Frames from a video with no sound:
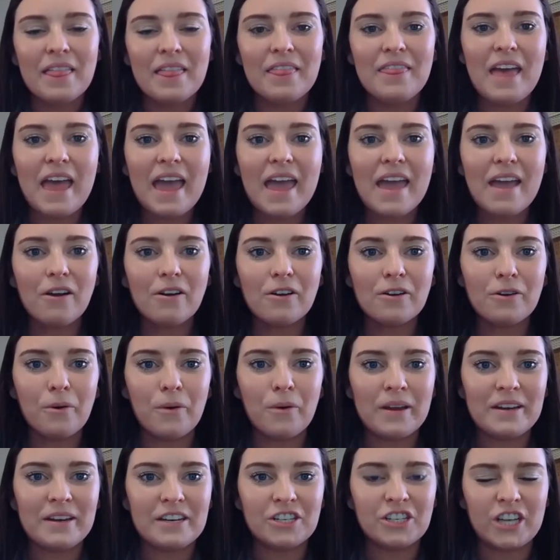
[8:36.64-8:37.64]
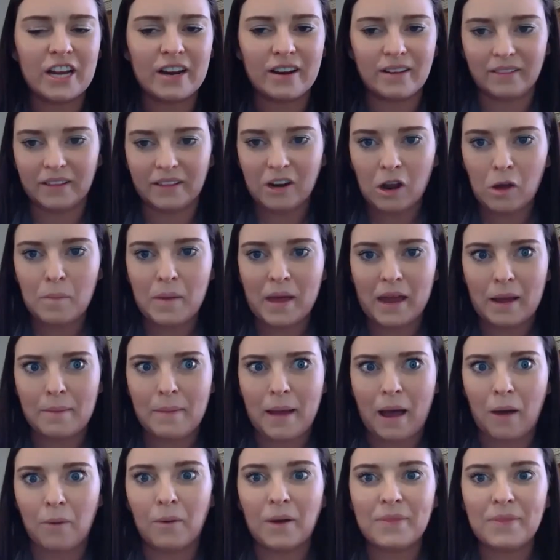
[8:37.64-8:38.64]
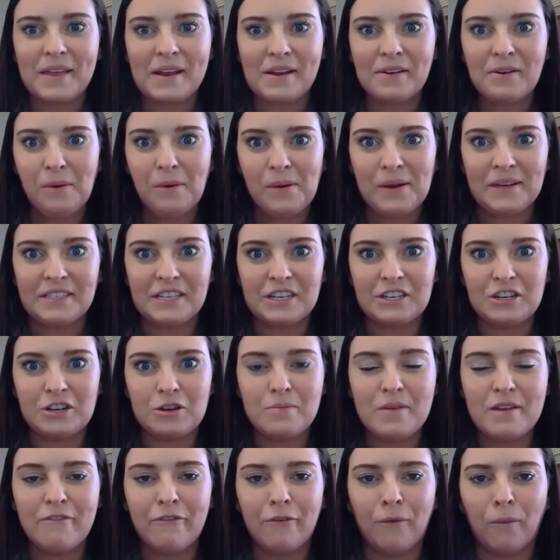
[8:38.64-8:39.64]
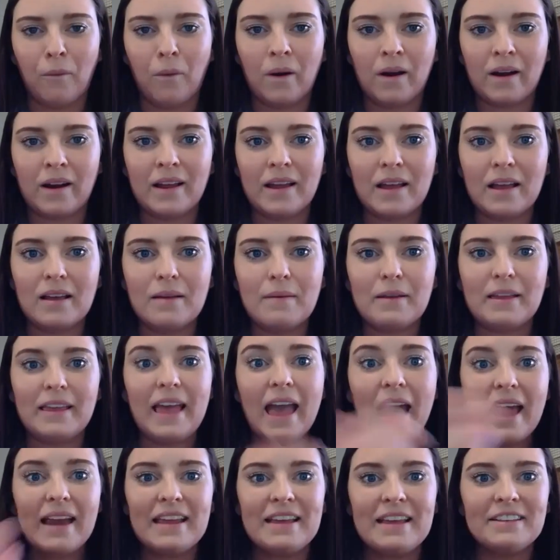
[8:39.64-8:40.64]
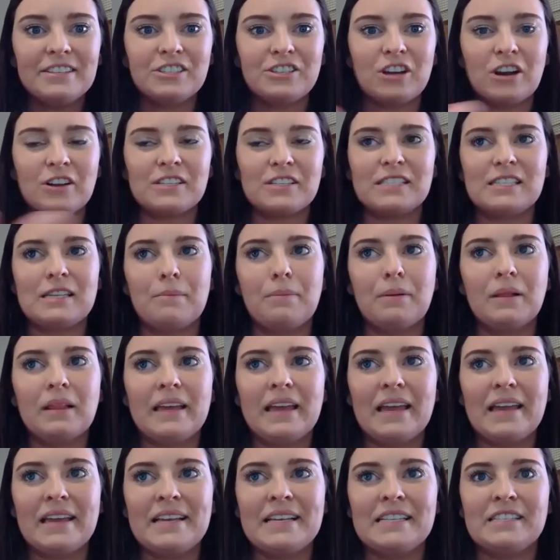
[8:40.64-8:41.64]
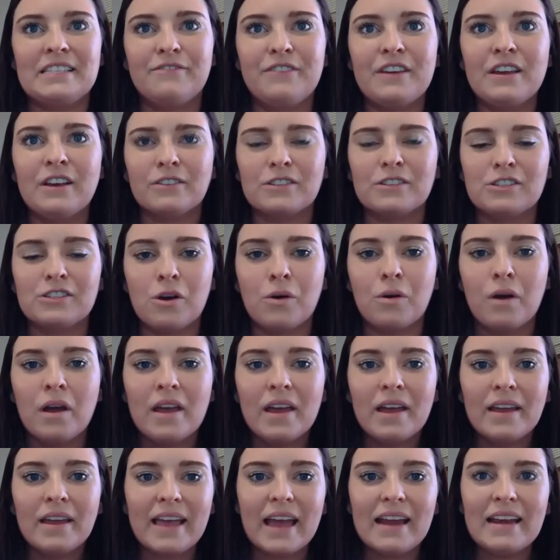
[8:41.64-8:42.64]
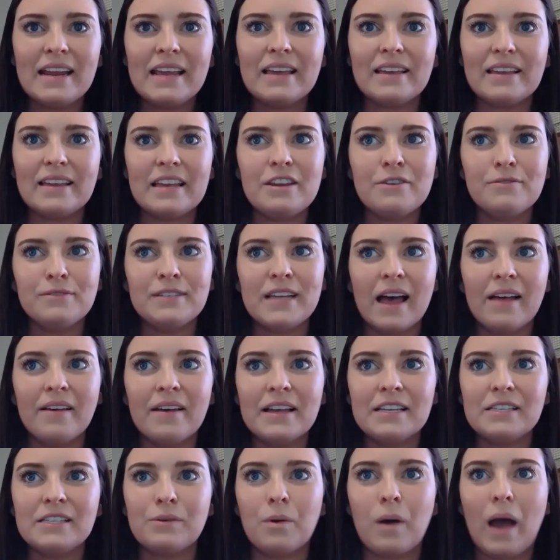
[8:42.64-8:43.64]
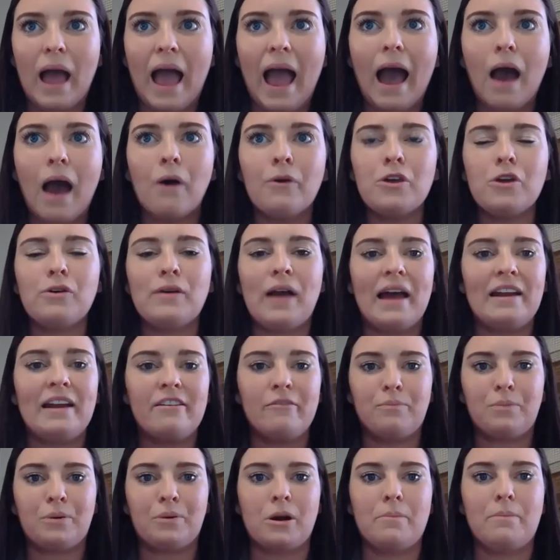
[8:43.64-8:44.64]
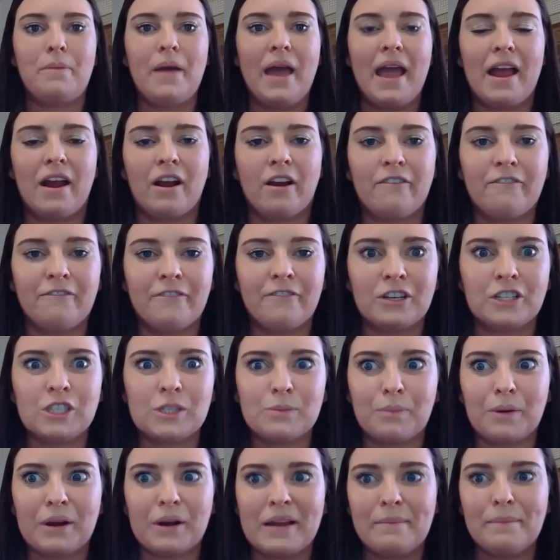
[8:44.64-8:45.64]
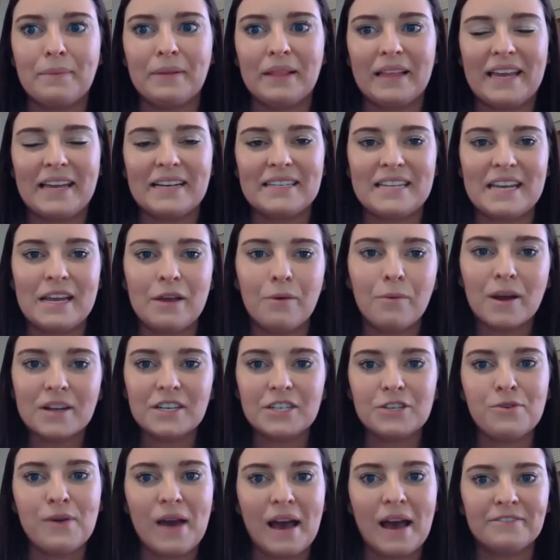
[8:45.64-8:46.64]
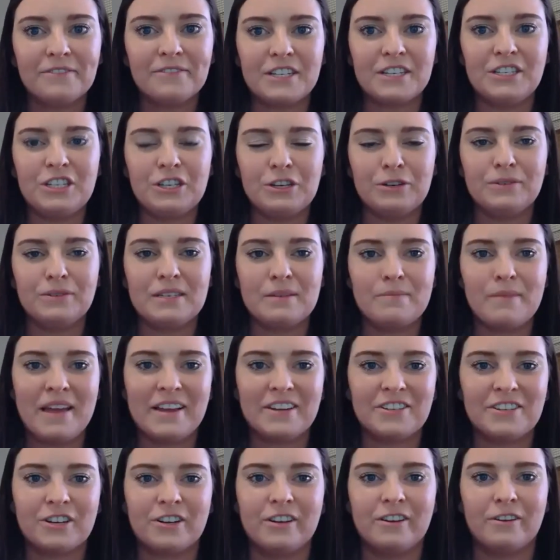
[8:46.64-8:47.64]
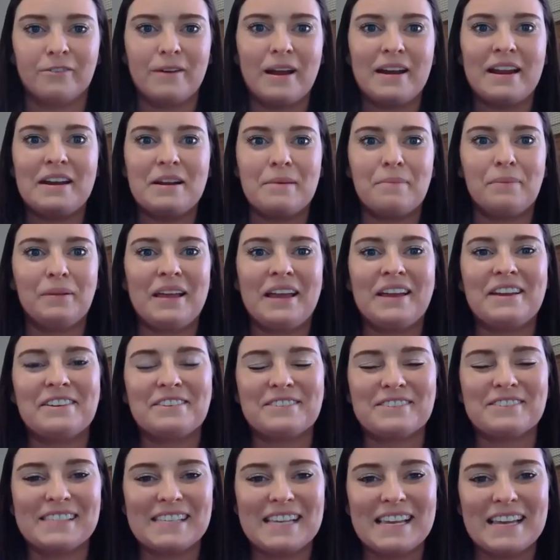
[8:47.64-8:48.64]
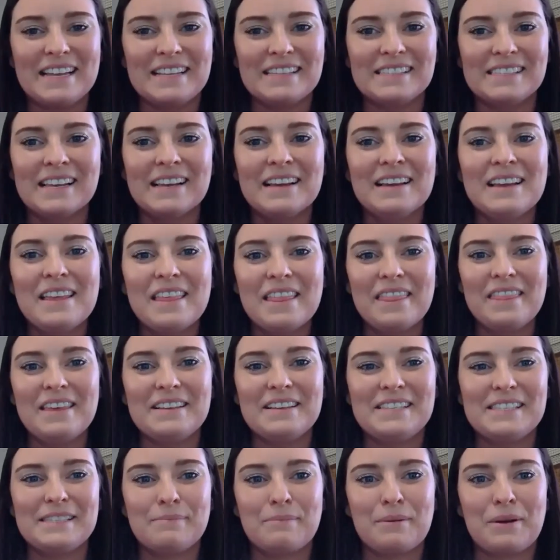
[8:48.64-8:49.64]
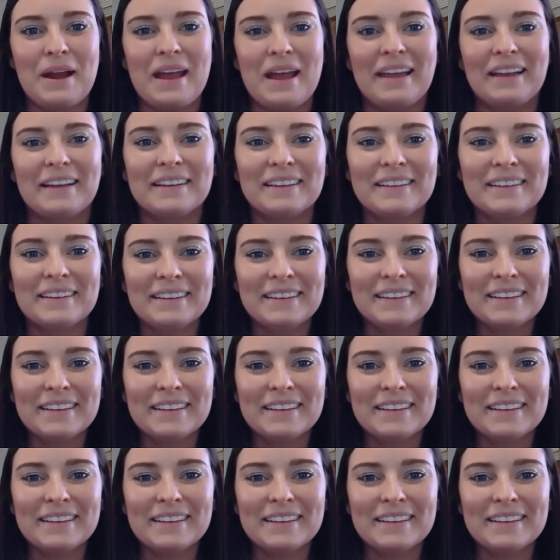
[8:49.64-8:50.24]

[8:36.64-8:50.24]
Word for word: they are going to share a little bit about what they're going to do before Kenny starts to plant his field. So, Kenny, can you tell us how you kind of prepare for spring planting? What do you have to do to make sure you're ready to plant your seeds this spring?